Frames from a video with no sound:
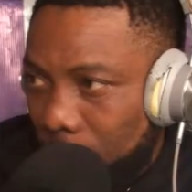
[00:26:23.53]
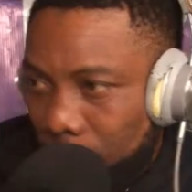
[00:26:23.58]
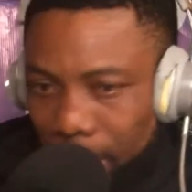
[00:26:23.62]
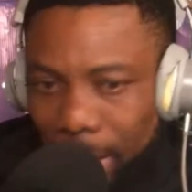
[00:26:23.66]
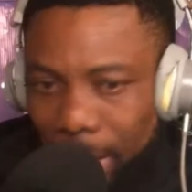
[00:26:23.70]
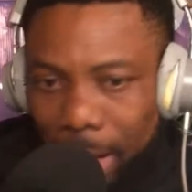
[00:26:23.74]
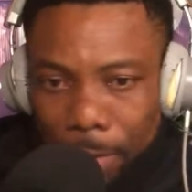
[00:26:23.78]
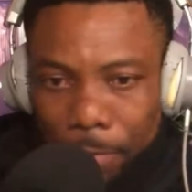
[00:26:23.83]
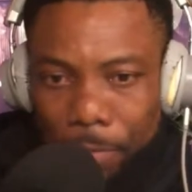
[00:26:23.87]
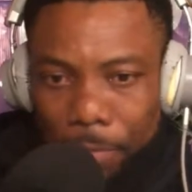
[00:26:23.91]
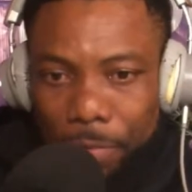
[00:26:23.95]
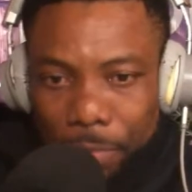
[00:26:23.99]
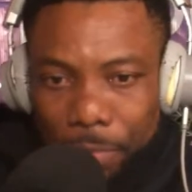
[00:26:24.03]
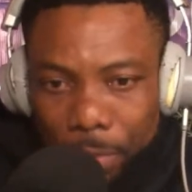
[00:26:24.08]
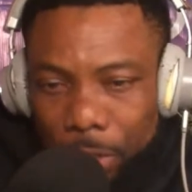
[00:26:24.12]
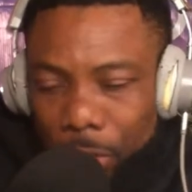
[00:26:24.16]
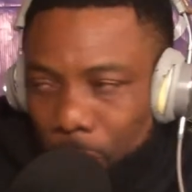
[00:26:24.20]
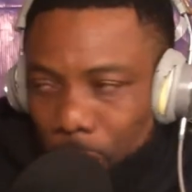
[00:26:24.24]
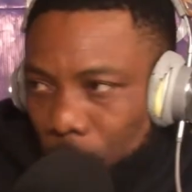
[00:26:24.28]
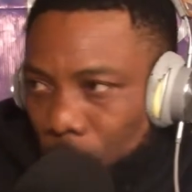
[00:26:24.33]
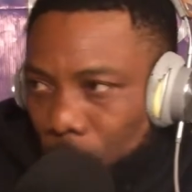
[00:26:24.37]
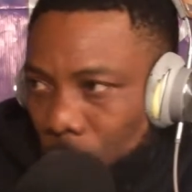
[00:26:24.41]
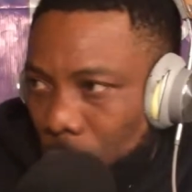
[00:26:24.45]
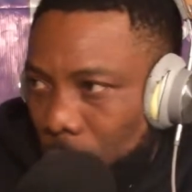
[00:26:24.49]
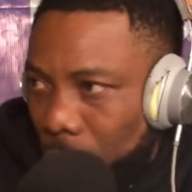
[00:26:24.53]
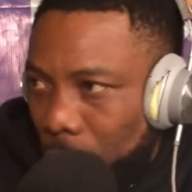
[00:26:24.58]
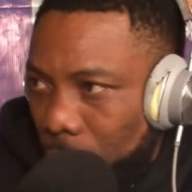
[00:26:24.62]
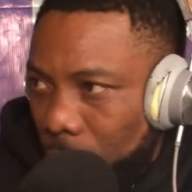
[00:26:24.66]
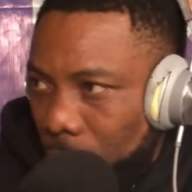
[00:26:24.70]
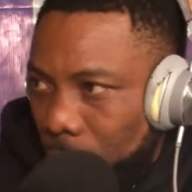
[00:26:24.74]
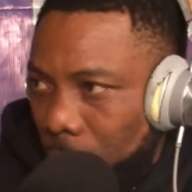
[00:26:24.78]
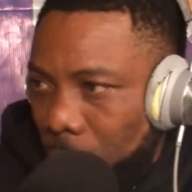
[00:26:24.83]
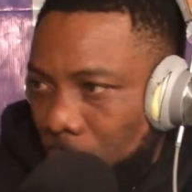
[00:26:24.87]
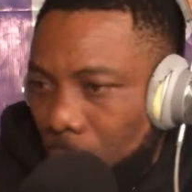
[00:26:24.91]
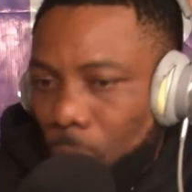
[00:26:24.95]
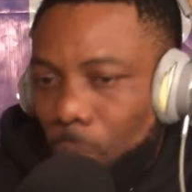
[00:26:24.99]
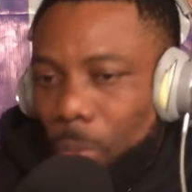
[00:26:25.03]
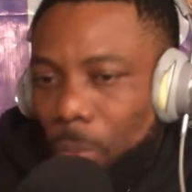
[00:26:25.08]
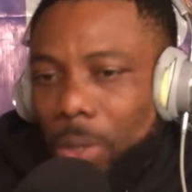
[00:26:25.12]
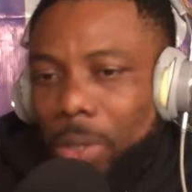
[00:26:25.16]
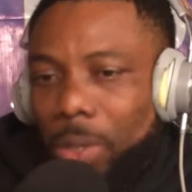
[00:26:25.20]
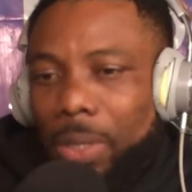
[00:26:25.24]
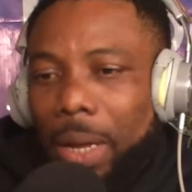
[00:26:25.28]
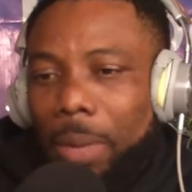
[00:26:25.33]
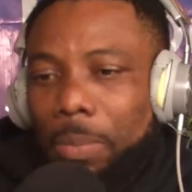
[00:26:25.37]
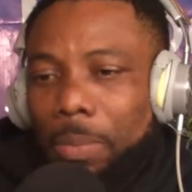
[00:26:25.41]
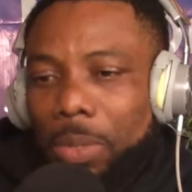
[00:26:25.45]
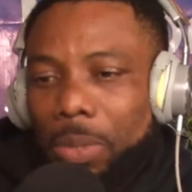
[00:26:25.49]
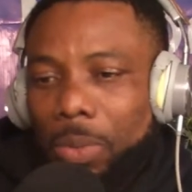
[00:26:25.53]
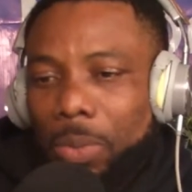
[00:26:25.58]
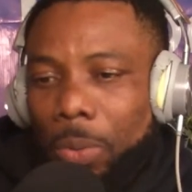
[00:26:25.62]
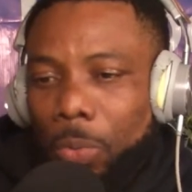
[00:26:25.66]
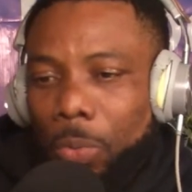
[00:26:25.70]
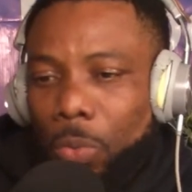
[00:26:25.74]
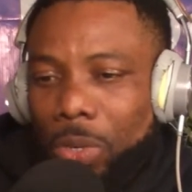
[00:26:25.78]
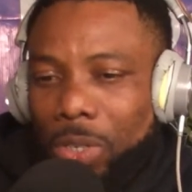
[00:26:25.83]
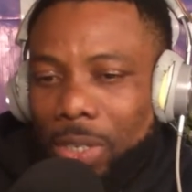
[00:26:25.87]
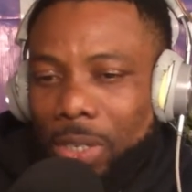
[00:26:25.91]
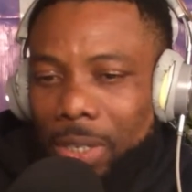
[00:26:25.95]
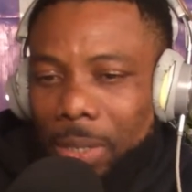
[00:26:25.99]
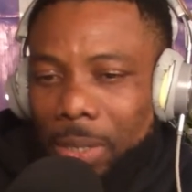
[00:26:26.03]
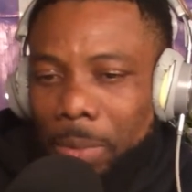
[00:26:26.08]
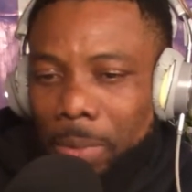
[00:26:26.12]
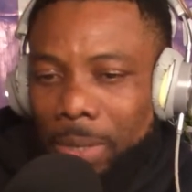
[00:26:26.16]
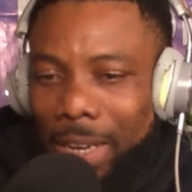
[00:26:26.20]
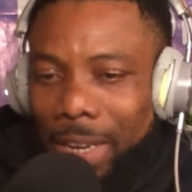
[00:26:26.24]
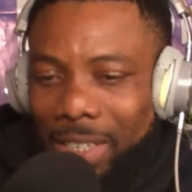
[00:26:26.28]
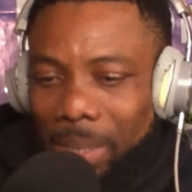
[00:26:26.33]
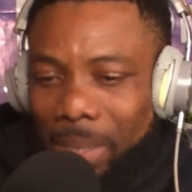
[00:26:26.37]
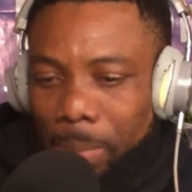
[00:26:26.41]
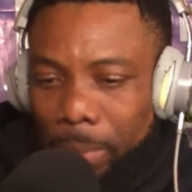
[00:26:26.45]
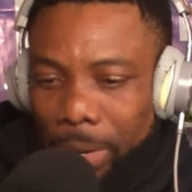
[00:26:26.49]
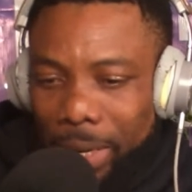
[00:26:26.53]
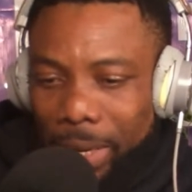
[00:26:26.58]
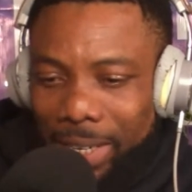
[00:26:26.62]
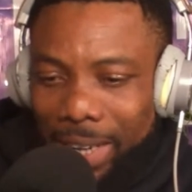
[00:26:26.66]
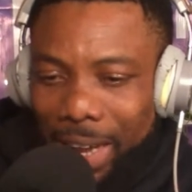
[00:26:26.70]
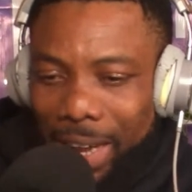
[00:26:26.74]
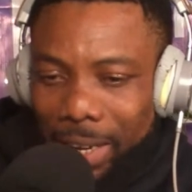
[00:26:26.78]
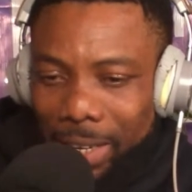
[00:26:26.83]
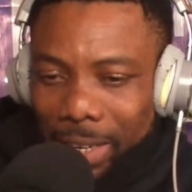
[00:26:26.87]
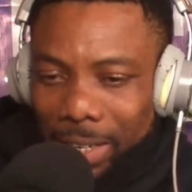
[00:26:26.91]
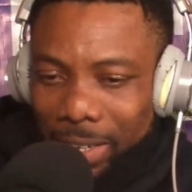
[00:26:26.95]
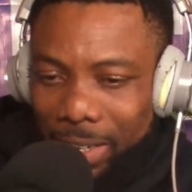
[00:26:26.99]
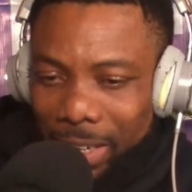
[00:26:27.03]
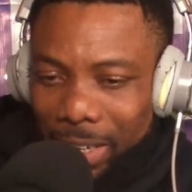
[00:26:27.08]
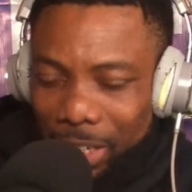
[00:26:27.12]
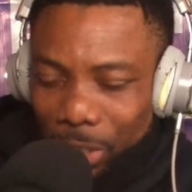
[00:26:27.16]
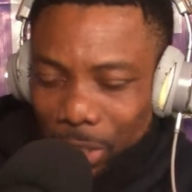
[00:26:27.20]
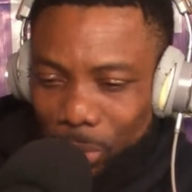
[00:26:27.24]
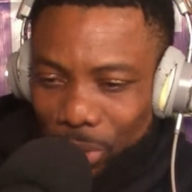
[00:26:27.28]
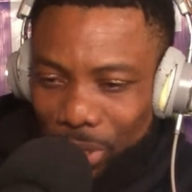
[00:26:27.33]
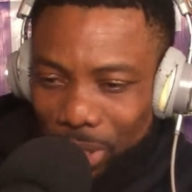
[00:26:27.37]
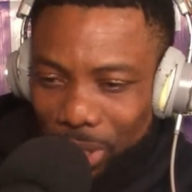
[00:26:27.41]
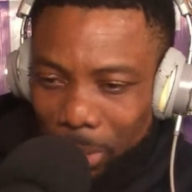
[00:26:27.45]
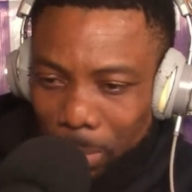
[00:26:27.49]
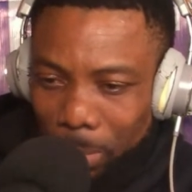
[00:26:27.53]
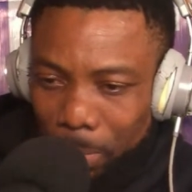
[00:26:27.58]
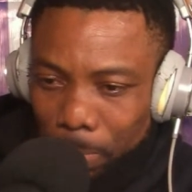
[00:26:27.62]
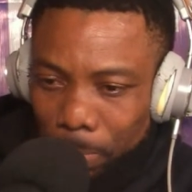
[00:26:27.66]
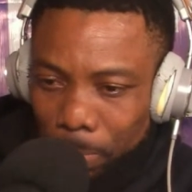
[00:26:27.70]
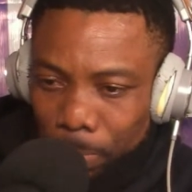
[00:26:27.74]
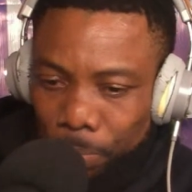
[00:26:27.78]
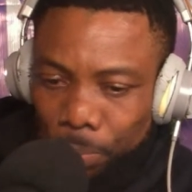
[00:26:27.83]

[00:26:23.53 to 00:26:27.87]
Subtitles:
they have issues. Once times once there's a breakdown in a relationship